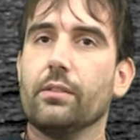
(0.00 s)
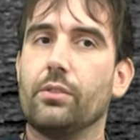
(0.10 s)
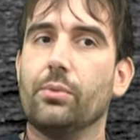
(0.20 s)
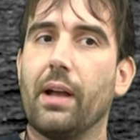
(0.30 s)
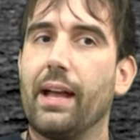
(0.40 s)

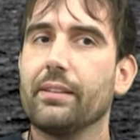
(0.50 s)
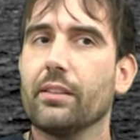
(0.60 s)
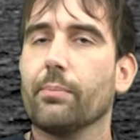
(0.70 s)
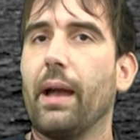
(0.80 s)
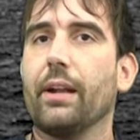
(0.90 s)
to add to
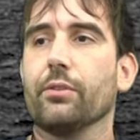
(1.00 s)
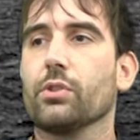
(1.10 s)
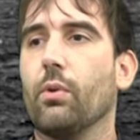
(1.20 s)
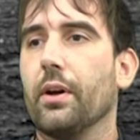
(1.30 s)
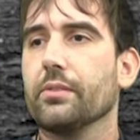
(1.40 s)
their battle
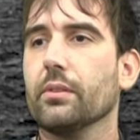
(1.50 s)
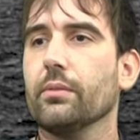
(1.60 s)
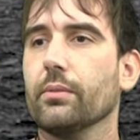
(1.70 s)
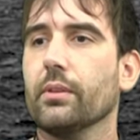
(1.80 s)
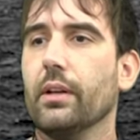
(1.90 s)

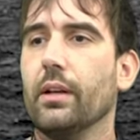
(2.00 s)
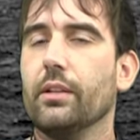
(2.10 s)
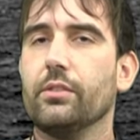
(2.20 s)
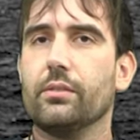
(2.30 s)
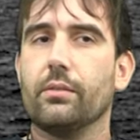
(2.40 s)
squadron,
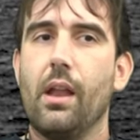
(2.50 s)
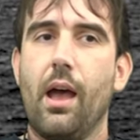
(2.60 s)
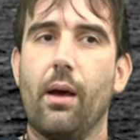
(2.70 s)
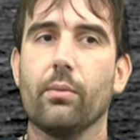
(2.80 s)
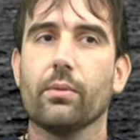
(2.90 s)

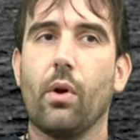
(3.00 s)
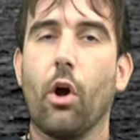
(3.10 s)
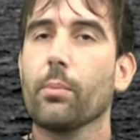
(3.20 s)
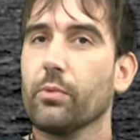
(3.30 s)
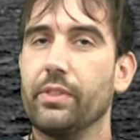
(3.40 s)
uh,
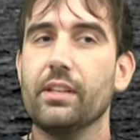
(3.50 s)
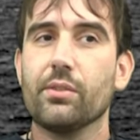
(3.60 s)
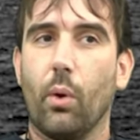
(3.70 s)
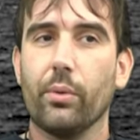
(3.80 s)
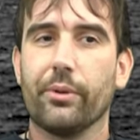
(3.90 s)
armed with
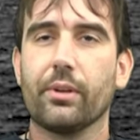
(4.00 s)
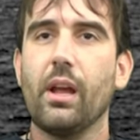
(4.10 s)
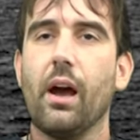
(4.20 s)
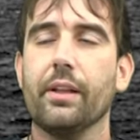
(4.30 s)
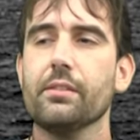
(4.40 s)
these older
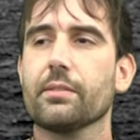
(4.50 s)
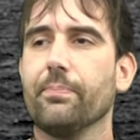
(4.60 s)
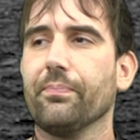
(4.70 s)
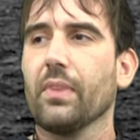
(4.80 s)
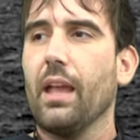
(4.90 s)
guns,
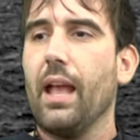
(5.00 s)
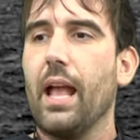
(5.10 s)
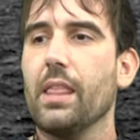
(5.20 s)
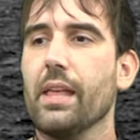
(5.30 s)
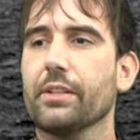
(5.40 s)

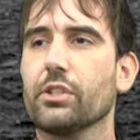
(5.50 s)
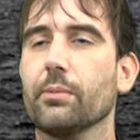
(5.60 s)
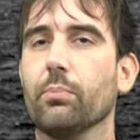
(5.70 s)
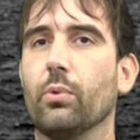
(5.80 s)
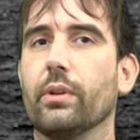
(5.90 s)
and that
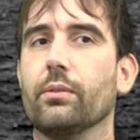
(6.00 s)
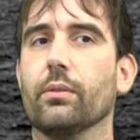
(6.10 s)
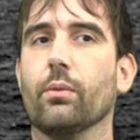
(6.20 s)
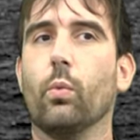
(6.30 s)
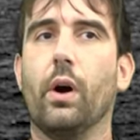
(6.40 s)
ship
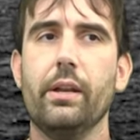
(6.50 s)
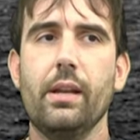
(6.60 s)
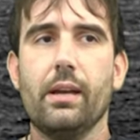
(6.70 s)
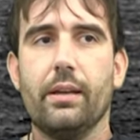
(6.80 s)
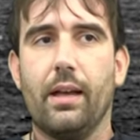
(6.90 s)
would
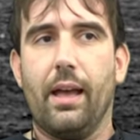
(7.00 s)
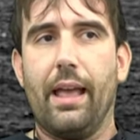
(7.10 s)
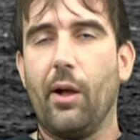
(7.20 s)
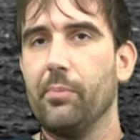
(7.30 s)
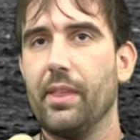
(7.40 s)
one uh,
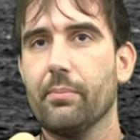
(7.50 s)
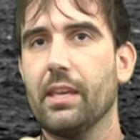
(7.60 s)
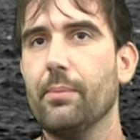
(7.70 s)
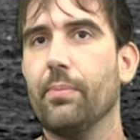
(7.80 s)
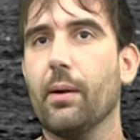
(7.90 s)
help them
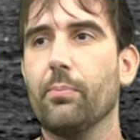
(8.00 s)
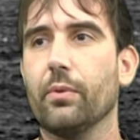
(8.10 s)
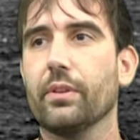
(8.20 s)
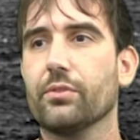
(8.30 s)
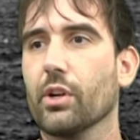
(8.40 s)
keep up
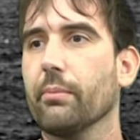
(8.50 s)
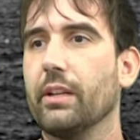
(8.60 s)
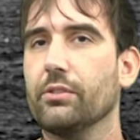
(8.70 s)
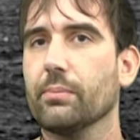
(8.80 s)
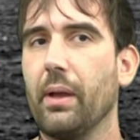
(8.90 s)
with
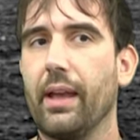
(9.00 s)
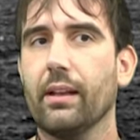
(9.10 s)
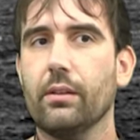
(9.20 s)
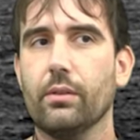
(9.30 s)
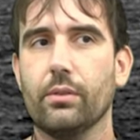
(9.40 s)
Germany and
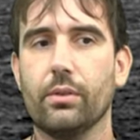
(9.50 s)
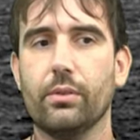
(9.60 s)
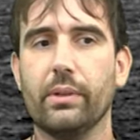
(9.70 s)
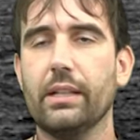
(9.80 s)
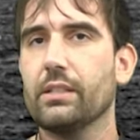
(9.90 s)
Japan,
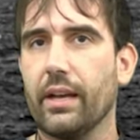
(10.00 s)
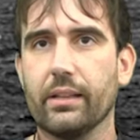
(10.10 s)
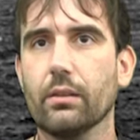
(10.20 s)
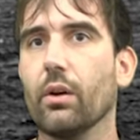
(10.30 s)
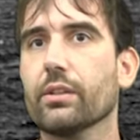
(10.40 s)
who each
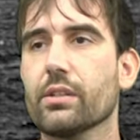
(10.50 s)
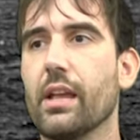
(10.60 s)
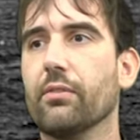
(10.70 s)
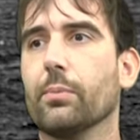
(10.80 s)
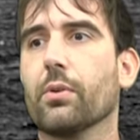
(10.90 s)
had large
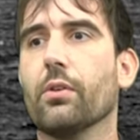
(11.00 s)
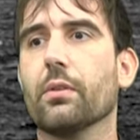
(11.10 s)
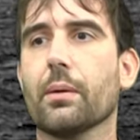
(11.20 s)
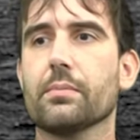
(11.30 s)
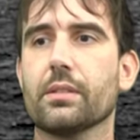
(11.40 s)
naval
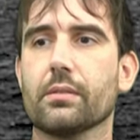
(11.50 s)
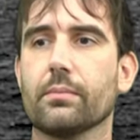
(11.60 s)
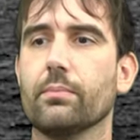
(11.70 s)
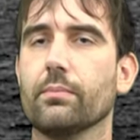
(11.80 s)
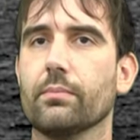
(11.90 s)
programs
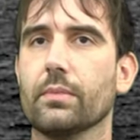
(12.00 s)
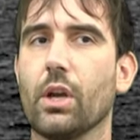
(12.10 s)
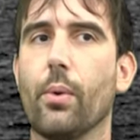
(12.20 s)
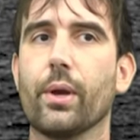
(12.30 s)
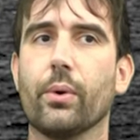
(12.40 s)

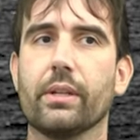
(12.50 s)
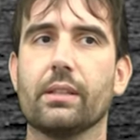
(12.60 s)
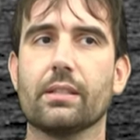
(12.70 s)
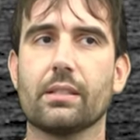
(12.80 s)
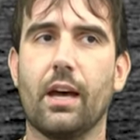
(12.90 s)
going on
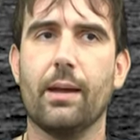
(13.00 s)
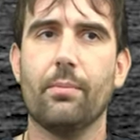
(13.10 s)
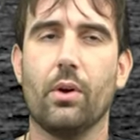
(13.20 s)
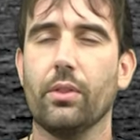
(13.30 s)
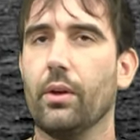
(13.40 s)
at this
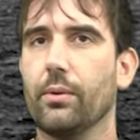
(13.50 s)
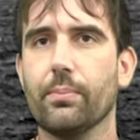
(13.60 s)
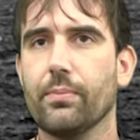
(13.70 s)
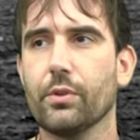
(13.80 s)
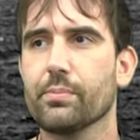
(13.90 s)
time,
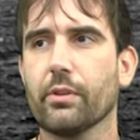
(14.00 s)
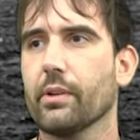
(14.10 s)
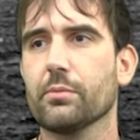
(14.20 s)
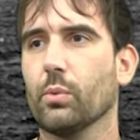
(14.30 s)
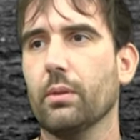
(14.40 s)
although those
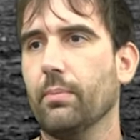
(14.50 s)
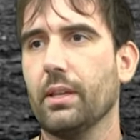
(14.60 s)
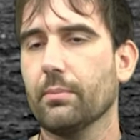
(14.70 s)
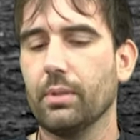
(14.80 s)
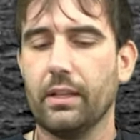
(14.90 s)
programs wouldn't
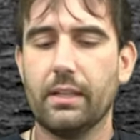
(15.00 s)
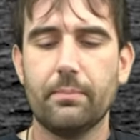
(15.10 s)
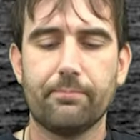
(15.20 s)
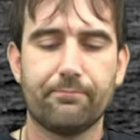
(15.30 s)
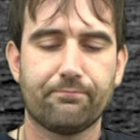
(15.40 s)
be completed.